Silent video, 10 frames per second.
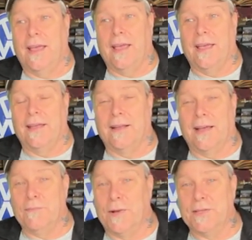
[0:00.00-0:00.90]
and
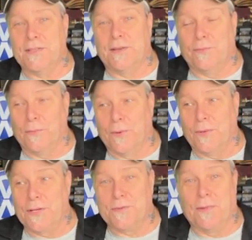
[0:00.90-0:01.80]
I must have
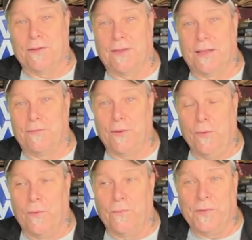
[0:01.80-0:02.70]
really smelled like
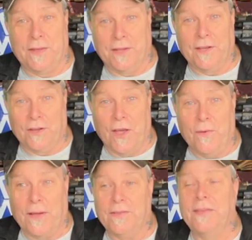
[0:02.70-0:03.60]
fuel and didn't
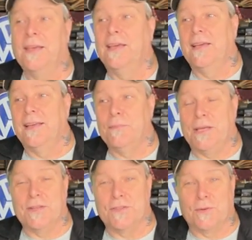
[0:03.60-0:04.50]
know it,
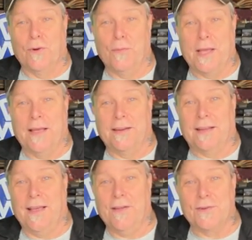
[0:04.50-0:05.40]
because the girl behind the
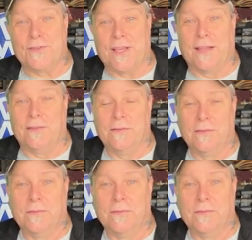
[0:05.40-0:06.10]
counter said,